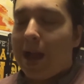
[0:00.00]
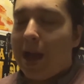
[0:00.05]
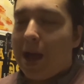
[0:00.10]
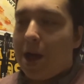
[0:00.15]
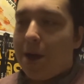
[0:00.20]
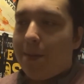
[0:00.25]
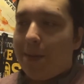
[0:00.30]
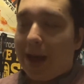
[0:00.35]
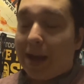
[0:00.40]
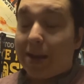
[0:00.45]

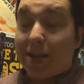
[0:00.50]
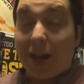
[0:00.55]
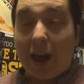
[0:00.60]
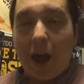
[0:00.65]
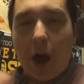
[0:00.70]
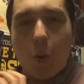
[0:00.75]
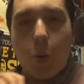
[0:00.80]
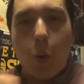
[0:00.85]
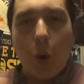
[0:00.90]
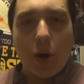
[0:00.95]
And it's
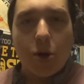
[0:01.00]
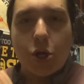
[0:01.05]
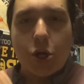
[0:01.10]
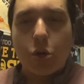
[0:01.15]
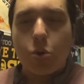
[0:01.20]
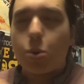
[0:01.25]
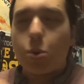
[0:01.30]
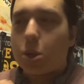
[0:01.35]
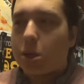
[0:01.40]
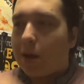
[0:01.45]
like, I want to
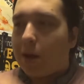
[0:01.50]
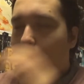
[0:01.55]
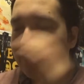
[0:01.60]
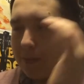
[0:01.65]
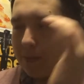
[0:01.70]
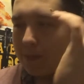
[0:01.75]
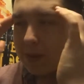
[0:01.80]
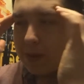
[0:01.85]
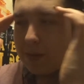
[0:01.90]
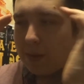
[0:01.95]
do stuff.
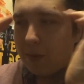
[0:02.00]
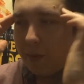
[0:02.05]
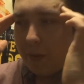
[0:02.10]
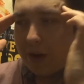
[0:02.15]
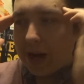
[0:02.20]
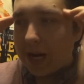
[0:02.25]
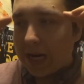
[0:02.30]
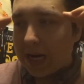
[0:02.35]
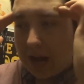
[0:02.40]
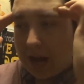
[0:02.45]
In my
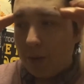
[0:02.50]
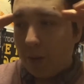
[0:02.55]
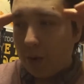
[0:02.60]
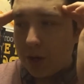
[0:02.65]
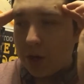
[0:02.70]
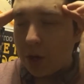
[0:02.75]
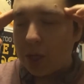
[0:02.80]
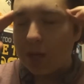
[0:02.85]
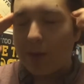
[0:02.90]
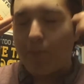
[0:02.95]
brain, it's like, I want
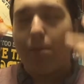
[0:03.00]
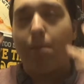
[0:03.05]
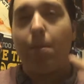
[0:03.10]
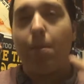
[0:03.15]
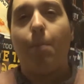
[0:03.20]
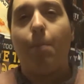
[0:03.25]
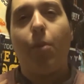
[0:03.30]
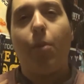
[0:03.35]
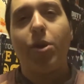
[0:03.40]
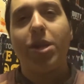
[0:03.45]
to do stuff, but
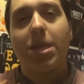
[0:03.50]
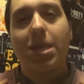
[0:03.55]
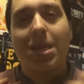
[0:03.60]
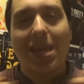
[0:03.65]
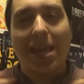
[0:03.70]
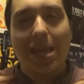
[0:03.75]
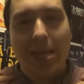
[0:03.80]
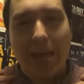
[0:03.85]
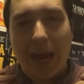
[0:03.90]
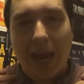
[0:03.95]
my body's
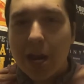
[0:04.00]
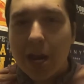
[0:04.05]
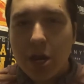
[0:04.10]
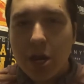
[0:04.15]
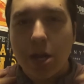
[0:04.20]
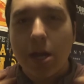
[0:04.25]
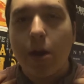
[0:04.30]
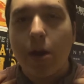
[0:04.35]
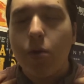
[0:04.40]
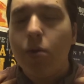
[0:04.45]

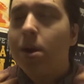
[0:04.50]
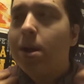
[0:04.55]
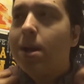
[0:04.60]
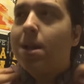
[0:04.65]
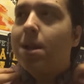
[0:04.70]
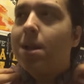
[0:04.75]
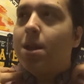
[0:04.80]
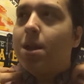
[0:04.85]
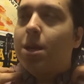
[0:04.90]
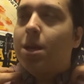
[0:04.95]
saying no.
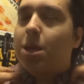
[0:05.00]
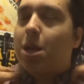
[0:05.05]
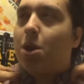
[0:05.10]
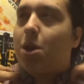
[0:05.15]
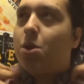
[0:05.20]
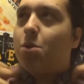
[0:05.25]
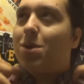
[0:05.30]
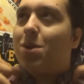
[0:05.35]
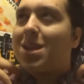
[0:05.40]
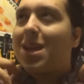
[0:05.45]

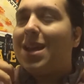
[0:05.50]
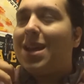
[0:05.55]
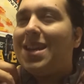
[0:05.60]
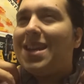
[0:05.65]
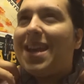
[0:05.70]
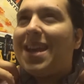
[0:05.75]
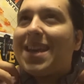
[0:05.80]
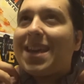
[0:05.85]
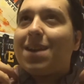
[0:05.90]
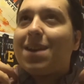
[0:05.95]
So it's kind of
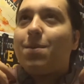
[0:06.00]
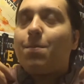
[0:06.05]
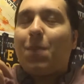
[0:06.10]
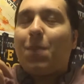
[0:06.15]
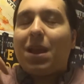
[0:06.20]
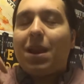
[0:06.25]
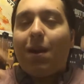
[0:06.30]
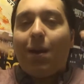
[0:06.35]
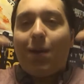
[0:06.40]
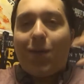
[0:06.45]
like
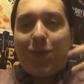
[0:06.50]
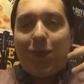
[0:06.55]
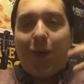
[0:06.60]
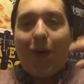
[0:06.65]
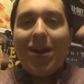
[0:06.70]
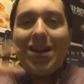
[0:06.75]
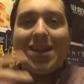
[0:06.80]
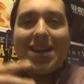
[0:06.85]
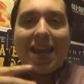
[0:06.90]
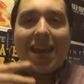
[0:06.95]
being at a
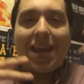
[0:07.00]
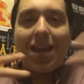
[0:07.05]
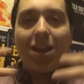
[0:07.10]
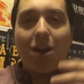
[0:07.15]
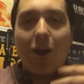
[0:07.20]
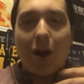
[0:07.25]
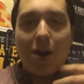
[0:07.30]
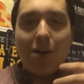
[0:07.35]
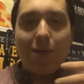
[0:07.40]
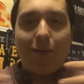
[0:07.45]
fighting
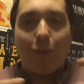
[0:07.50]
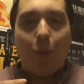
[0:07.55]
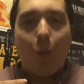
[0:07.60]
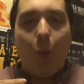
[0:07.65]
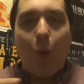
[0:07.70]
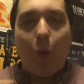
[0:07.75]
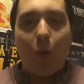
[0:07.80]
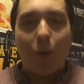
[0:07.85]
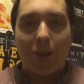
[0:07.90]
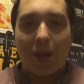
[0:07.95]
kind of
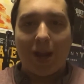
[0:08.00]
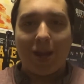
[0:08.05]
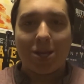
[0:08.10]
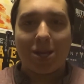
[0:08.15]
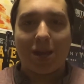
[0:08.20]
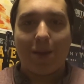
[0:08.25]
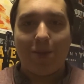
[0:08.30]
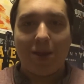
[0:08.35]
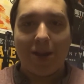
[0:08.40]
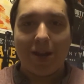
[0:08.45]
war with the
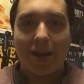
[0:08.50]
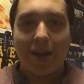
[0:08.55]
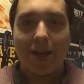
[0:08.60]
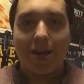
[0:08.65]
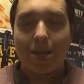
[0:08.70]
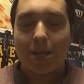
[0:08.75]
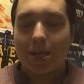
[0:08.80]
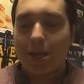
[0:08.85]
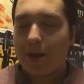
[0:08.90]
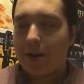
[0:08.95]
last couple of
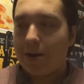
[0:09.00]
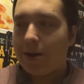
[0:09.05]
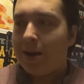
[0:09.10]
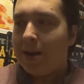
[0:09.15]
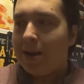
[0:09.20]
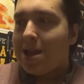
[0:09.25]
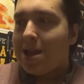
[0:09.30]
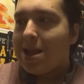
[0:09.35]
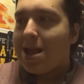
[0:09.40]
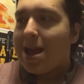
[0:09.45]
days. So
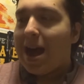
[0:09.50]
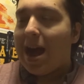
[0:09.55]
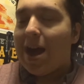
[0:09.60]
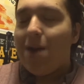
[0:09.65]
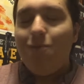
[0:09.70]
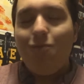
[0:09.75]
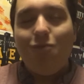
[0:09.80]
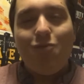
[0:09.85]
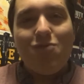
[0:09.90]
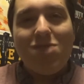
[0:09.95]
I
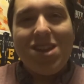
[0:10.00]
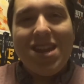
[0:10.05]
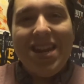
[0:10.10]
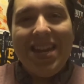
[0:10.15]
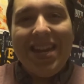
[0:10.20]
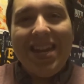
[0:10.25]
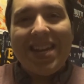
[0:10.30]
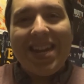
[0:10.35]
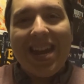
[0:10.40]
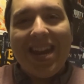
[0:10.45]
haven't
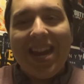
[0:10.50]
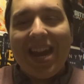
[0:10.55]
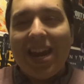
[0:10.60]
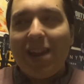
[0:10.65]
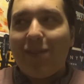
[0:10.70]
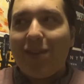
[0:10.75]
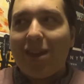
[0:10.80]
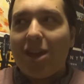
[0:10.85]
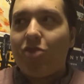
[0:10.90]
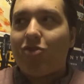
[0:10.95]
really done
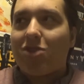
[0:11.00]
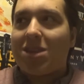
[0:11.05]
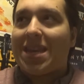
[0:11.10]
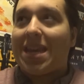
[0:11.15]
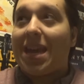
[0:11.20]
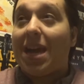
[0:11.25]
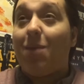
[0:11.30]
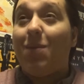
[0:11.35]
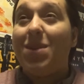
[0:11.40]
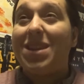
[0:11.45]
anything
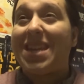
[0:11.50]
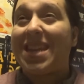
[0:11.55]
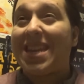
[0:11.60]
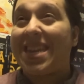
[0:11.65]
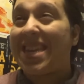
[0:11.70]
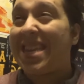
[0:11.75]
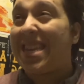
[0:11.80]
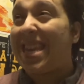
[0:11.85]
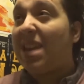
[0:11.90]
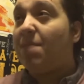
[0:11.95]
interesting. I went to the
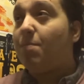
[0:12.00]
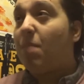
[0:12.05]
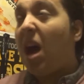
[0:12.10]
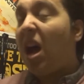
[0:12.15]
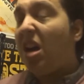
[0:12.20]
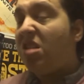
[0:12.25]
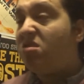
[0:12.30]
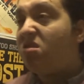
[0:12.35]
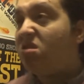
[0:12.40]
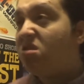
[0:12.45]

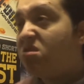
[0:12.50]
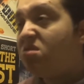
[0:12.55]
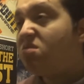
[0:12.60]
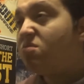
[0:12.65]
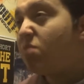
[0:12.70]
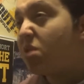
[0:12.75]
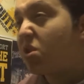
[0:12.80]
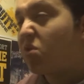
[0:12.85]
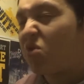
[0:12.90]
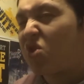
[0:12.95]
cinema,
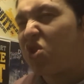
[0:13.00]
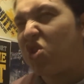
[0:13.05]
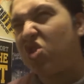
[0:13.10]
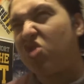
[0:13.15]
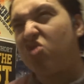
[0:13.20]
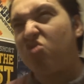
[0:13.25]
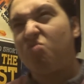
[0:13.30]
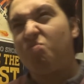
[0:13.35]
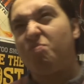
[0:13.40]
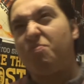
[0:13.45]
which
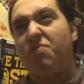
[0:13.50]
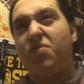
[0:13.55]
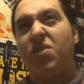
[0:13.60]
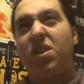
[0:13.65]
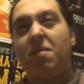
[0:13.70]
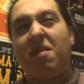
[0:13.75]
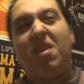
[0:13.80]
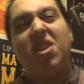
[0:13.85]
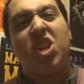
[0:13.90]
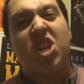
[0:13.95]
was
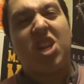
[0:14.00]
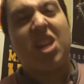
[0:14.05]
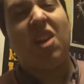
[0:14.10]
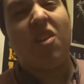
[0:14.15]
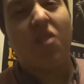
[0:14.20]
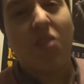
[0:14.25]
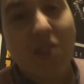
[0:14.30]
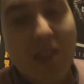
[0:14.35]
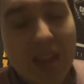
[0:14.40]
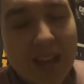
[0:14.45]
pretty much the
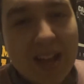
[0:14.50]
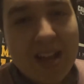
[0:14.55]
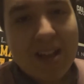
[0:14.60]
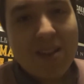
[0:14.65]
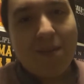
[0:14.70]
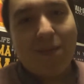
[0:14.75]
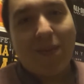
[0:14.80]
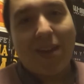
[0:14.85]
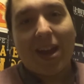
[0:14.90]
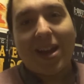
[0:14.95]
only
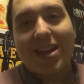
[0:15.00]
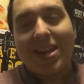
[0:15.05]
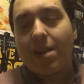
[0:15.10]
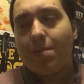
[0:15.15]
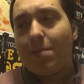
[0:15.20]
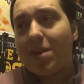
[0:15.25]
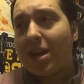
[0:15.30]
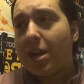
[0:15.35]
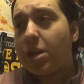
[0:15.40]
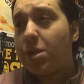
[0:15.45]
thing I did
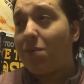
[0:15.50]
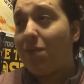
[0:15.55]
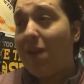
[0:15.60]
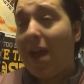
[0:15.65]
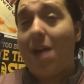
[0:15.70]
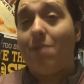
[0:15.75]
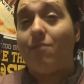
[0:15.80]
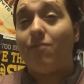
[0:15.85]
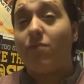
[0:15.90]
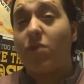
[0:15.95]
on my days off,
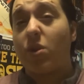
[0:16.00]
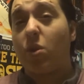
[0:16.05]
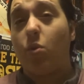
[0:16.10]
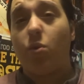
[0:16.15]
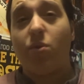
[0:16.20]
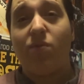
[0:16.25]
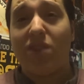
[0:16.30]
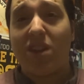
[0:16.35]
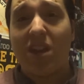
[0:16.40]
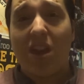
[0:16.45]
and
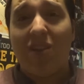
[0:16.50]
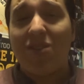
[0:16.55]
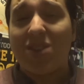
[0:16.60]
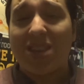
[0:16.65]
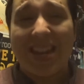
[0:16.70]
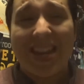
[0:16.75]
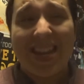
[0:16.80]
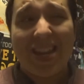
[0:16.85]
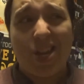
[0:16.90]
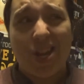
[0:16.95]
record
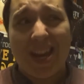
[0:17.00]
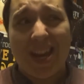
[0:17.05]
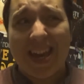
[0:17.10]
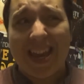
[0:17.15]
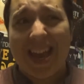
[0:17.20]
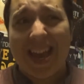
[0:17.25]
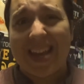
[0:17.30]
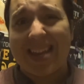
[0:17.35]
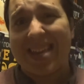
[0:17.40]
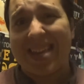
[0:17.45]
videos. Literally,
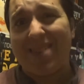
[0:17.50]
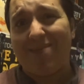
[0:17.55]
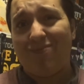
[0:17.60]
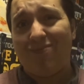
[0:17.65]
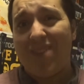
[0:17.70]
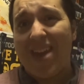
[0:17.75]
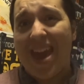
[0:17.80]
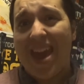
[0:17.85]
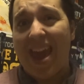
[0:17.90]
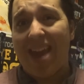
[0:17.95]
that's
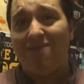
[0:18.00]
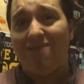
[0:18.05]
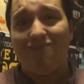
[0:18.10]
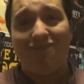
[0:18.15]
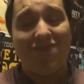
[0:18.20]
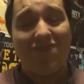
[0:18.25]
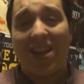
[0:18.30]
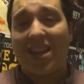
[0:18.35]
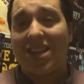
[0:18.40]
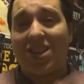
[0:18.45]
it.
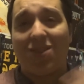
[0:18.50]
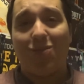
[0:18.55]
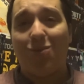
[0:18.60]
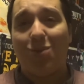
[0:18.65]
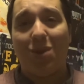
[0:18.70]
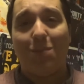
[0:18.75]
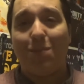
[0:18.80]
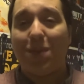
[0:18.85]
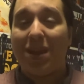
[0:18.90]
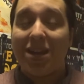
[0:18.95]
That's
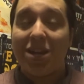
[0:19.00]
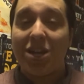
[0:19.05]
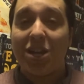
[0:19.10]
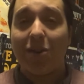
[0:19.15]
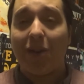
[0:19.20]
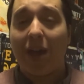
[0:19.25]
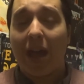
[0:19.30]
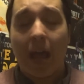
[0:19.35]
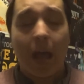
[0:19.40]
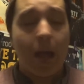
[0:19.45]
all I've been
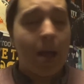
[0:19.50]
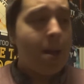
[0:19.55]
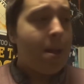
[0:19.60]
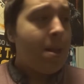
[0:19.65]
doing.